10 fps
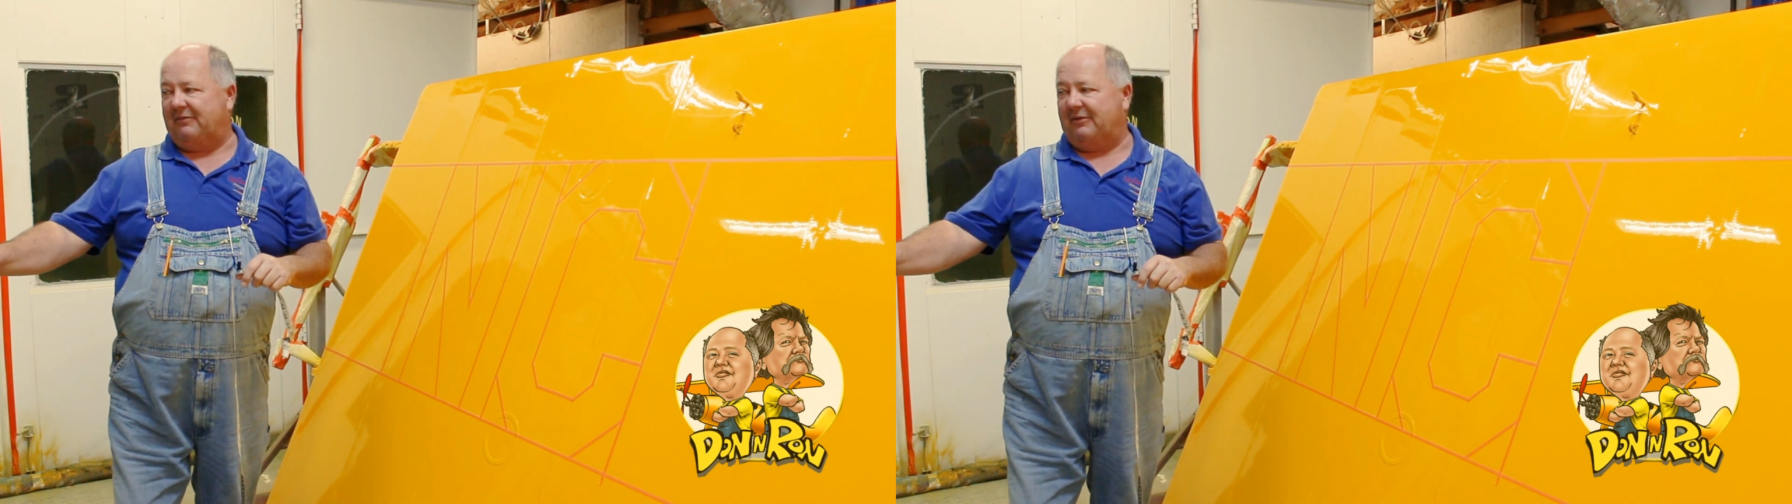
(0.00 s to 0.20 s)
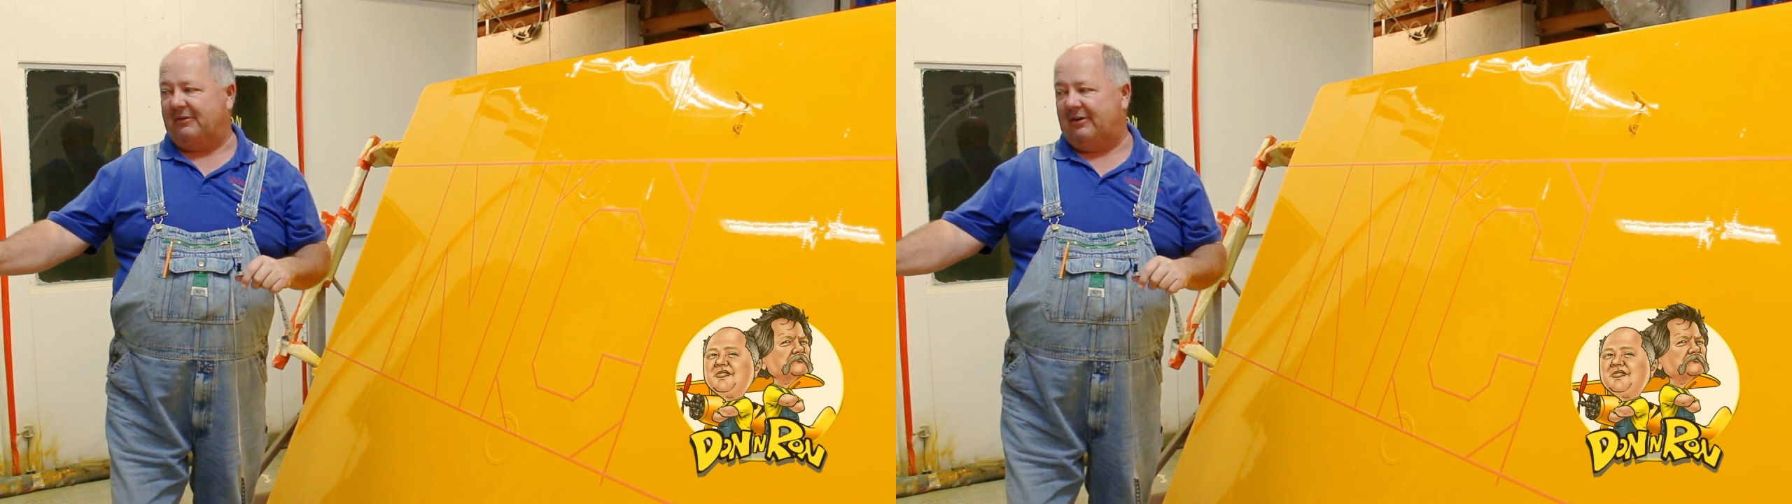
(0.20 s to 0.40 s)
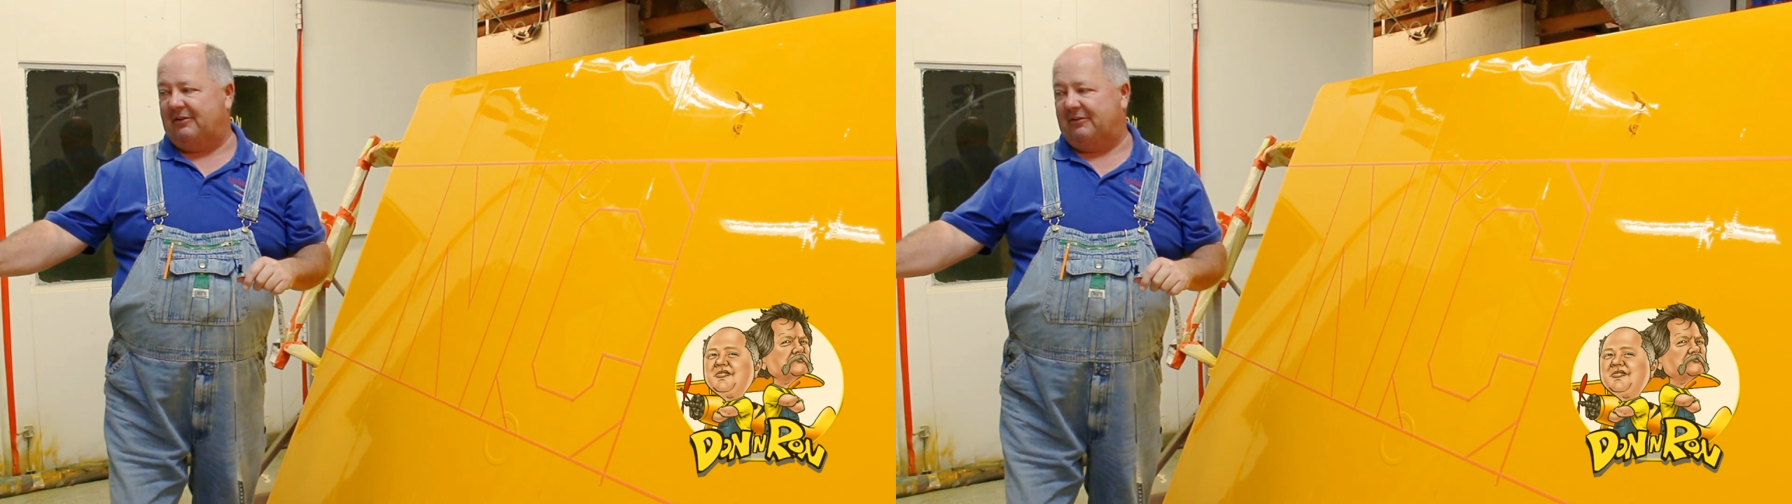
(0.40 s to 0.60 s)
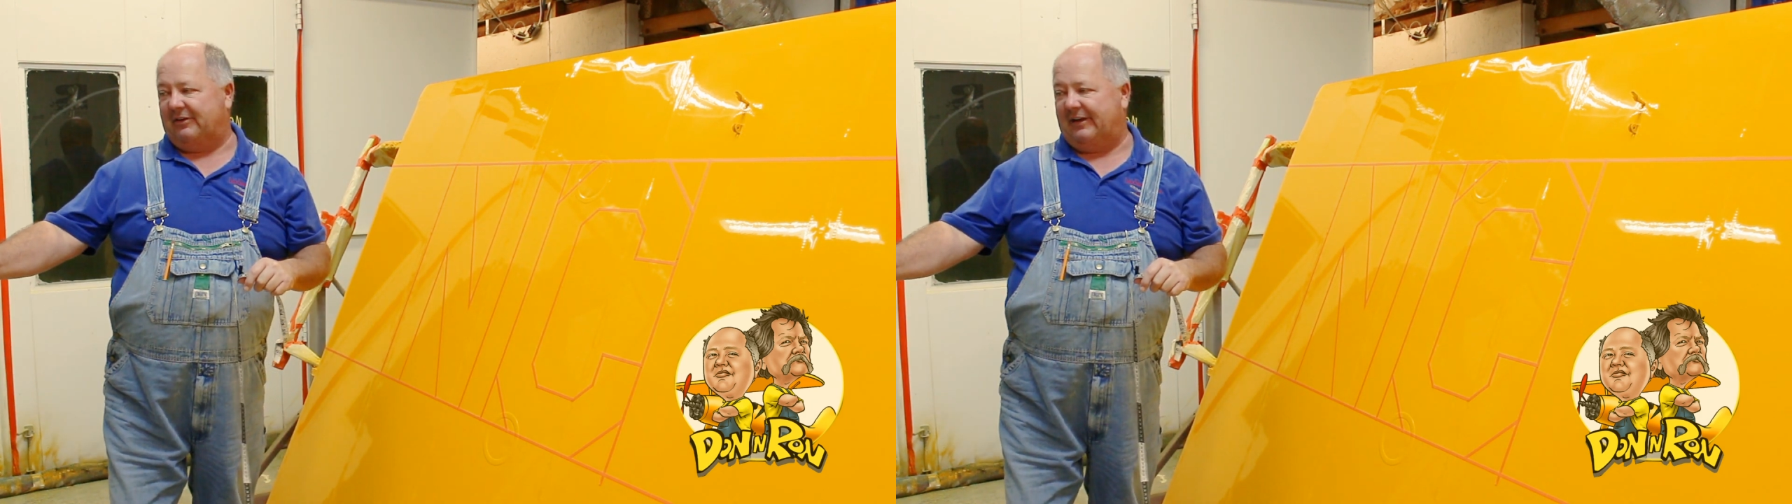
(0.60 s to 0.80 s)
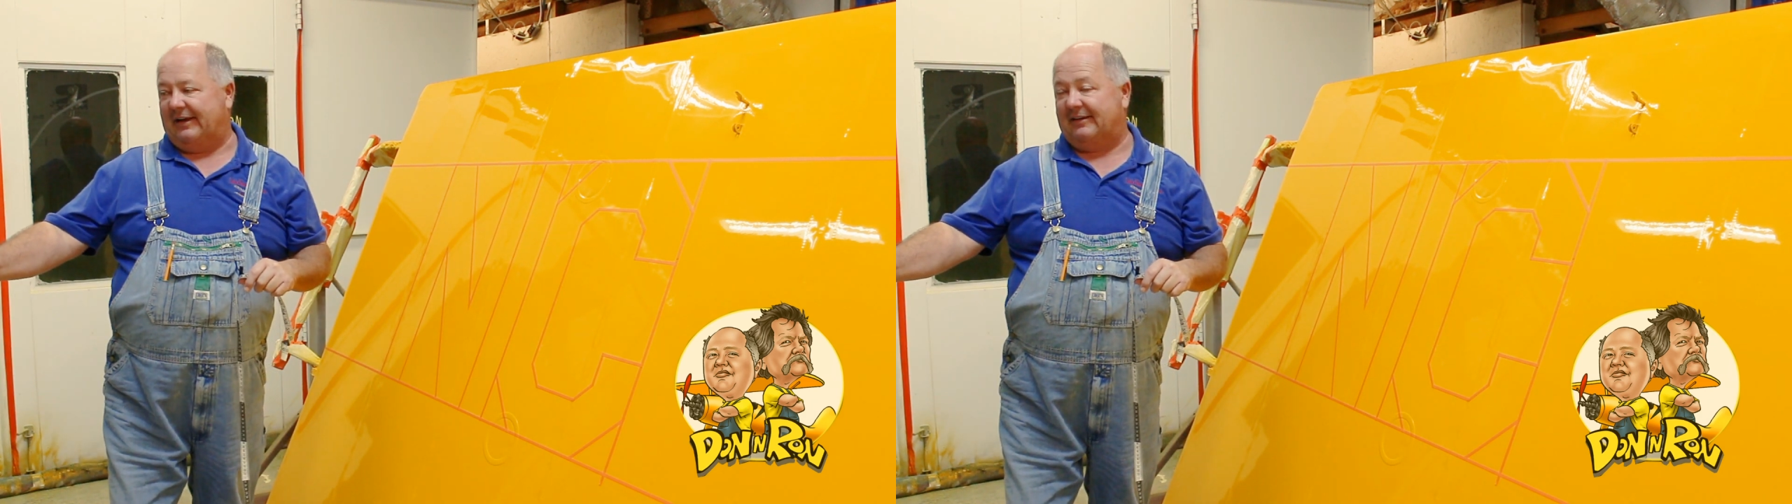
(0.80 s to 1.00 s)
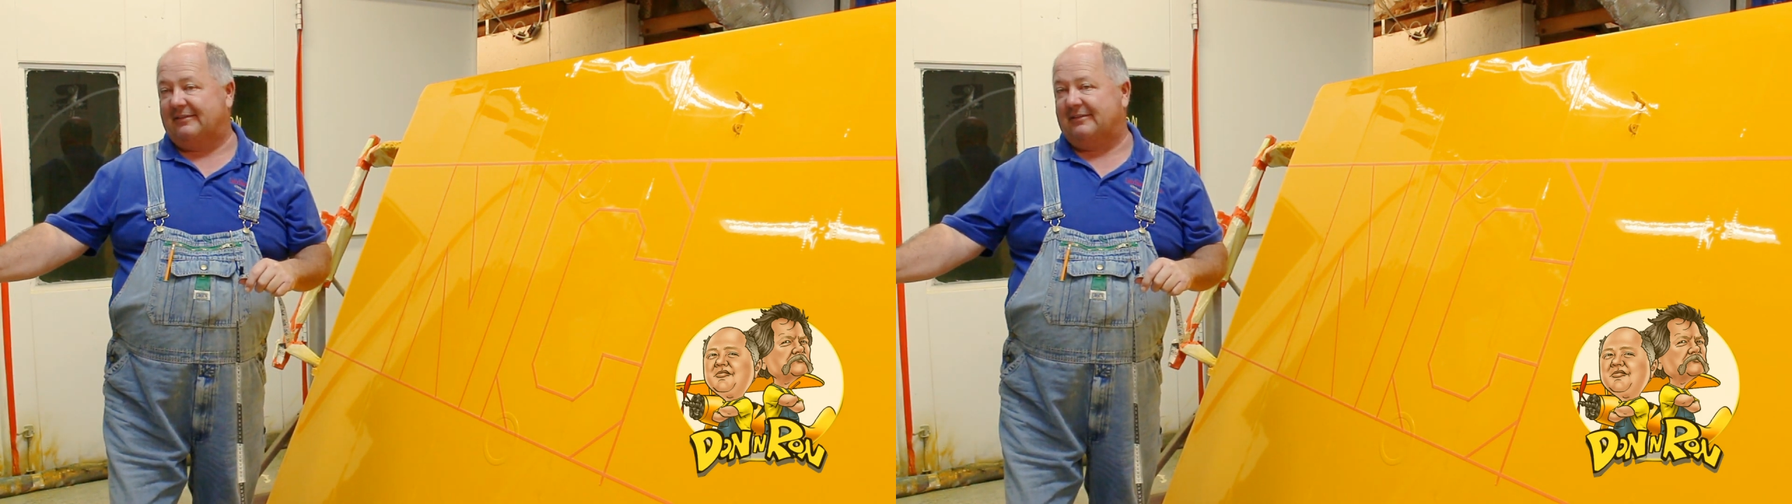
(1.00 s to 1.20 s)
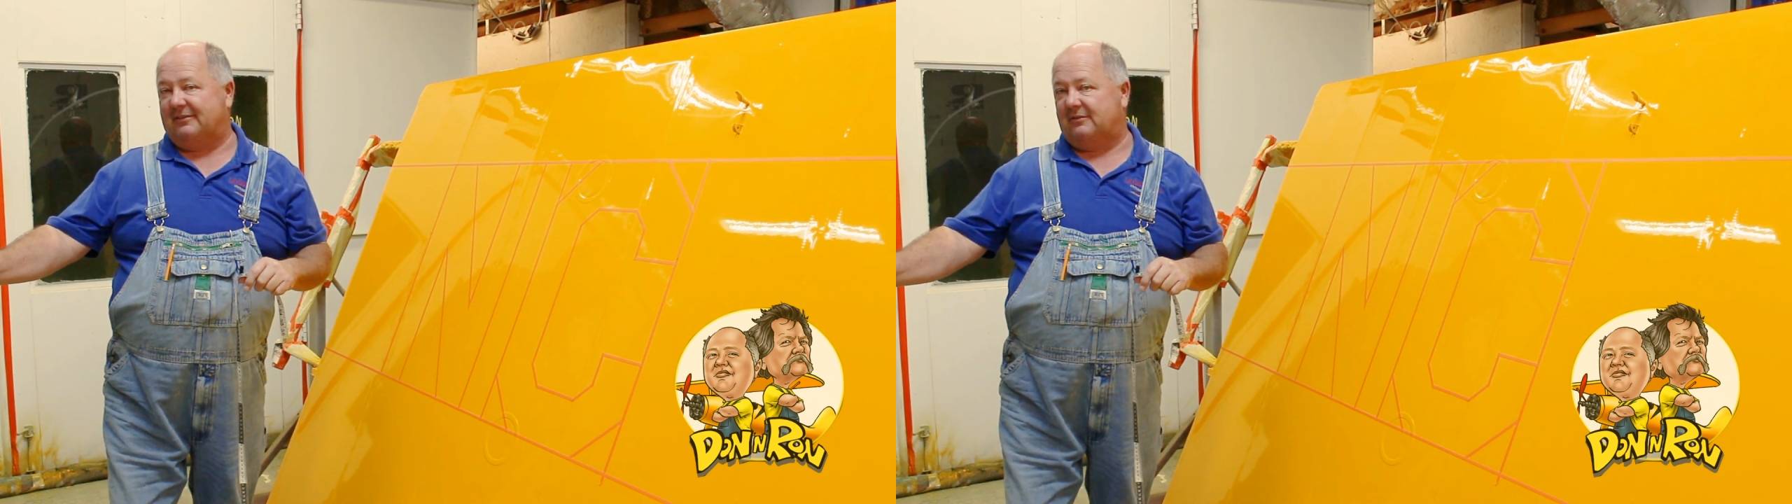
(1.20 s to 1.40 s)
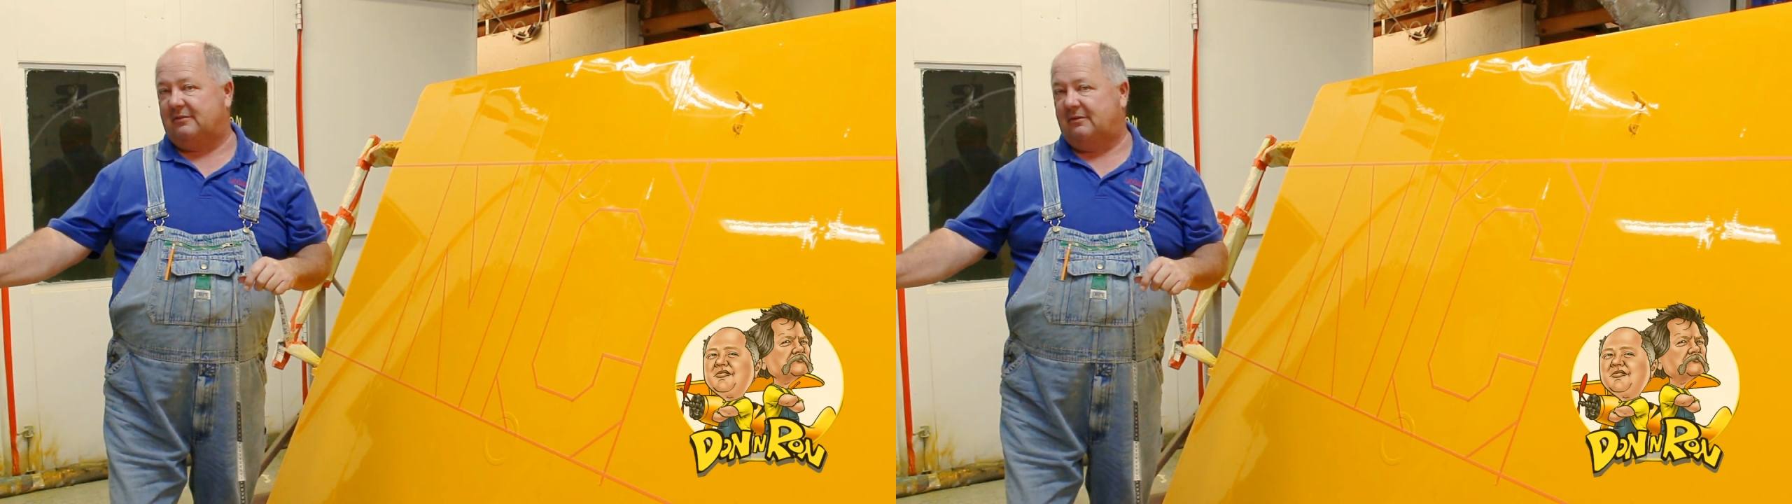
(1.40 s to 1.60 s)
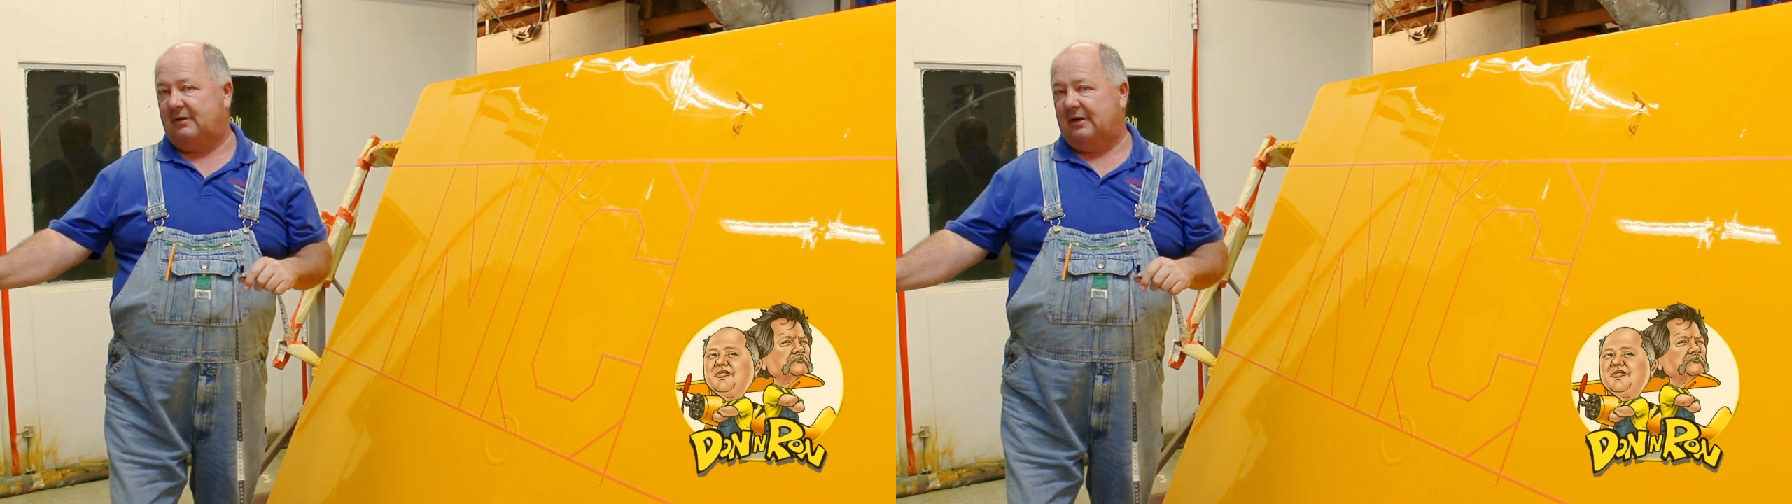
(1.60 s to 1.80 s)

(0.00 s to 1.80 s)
If you want to hold on to that, this is